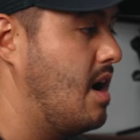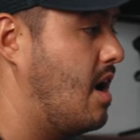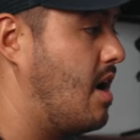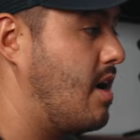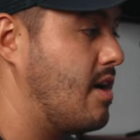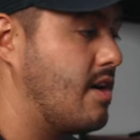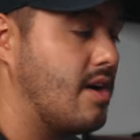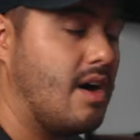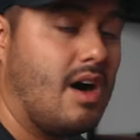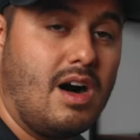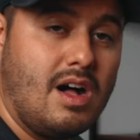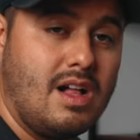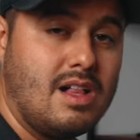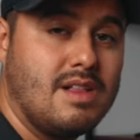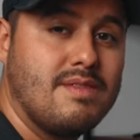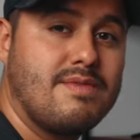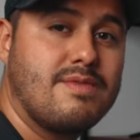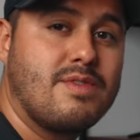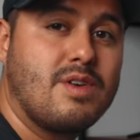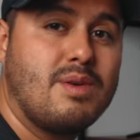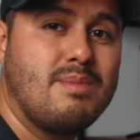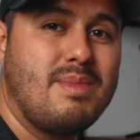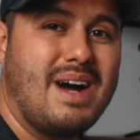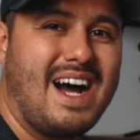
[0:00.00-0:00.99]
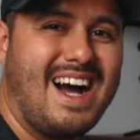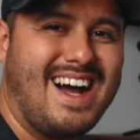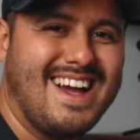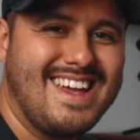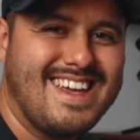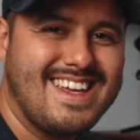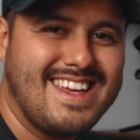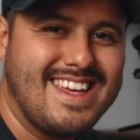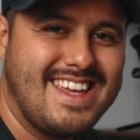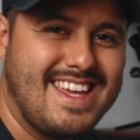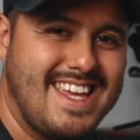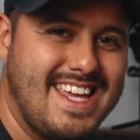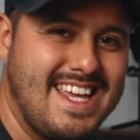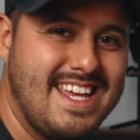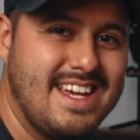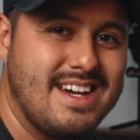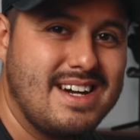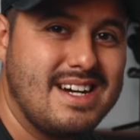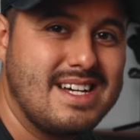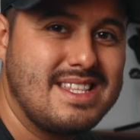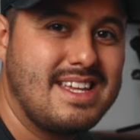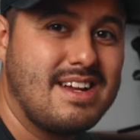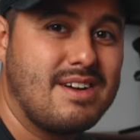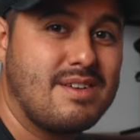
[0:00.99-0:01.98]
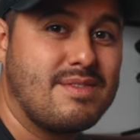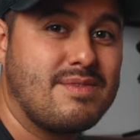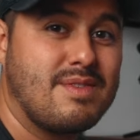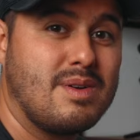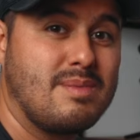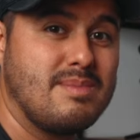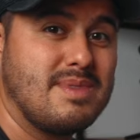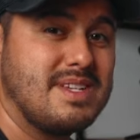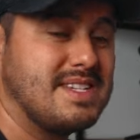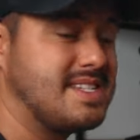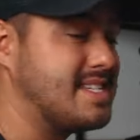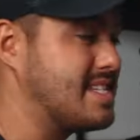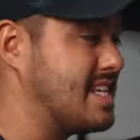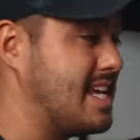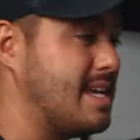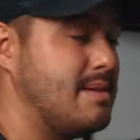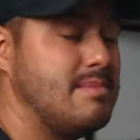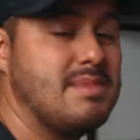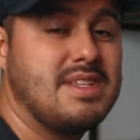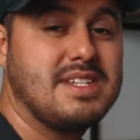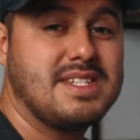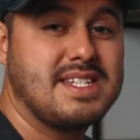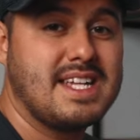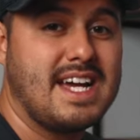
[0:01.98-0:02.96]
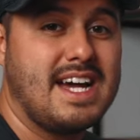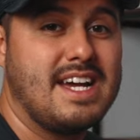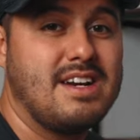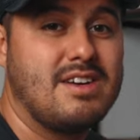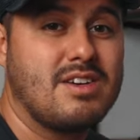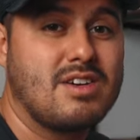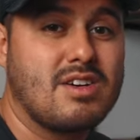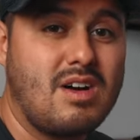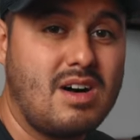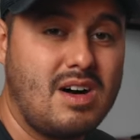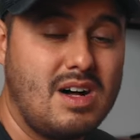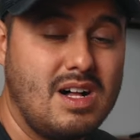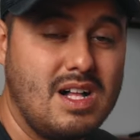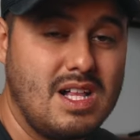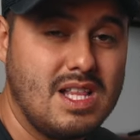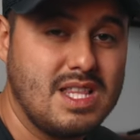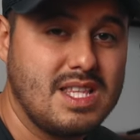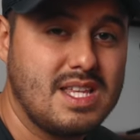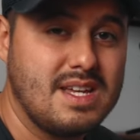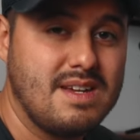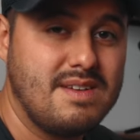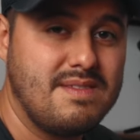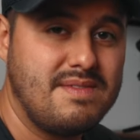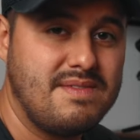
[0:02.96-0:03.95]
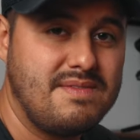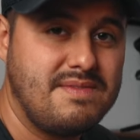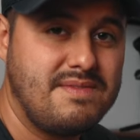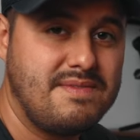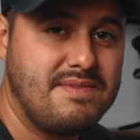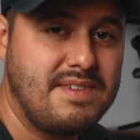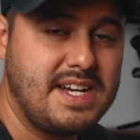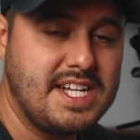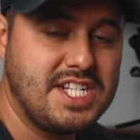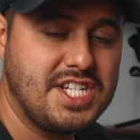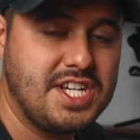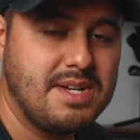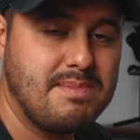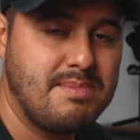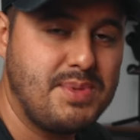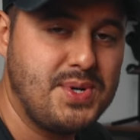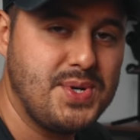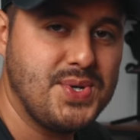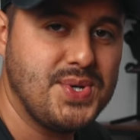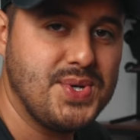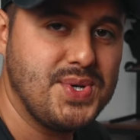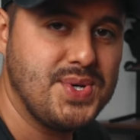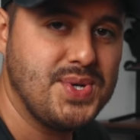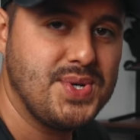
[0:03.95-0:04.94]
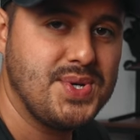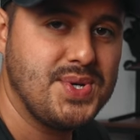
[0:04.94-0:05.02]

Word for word: are all from IKEA. They are from the same designer called Fejebeu.